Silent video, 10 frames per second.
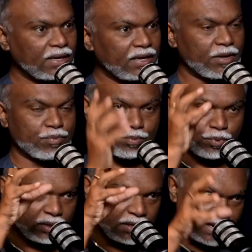If you
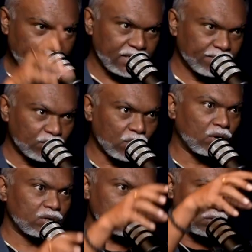put the negative
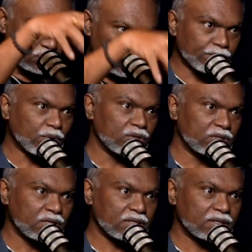thoughts on
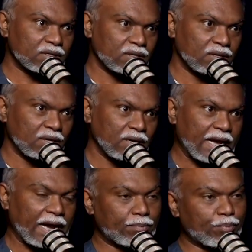subconscious
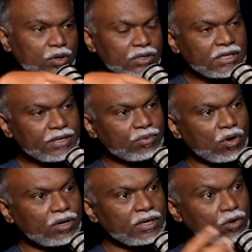and positive
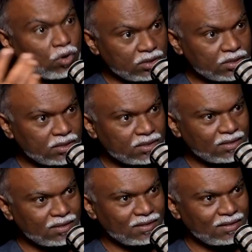thought in conscious,
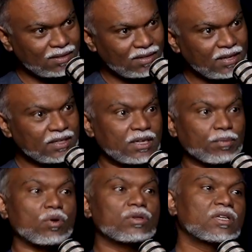
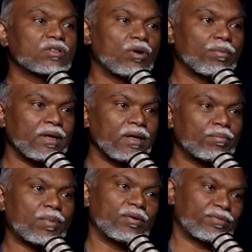subconscious will be
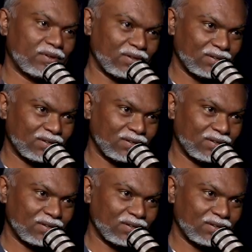powerful.